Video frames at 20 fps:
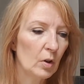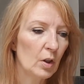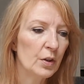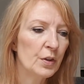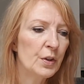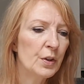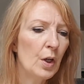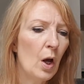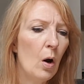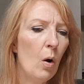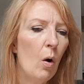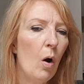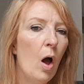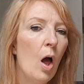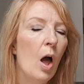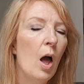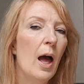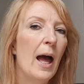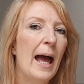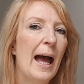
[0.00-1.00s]
So
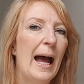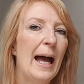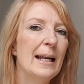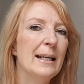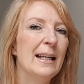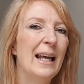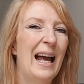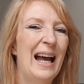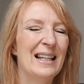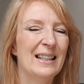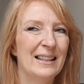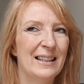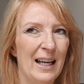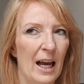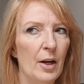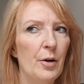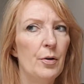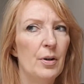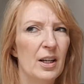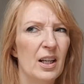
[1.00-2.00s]
and as
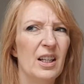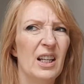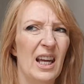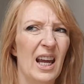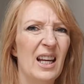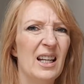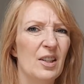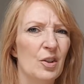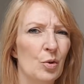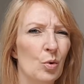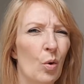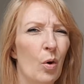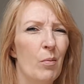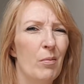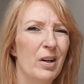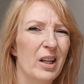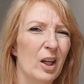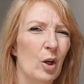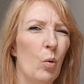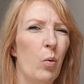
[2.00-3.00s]
Saturn in the 8 is
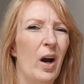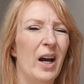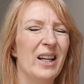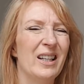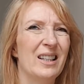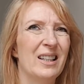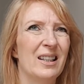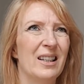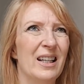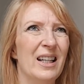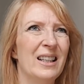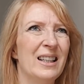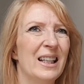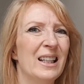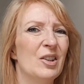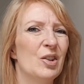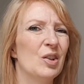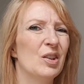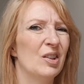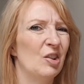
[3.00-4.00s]
normally quite, it,
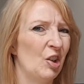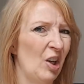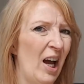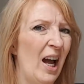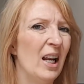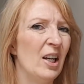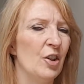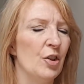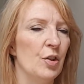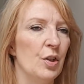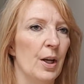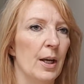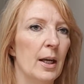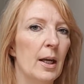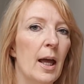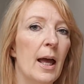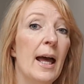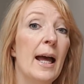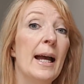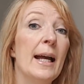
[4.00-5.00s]
it's challenging,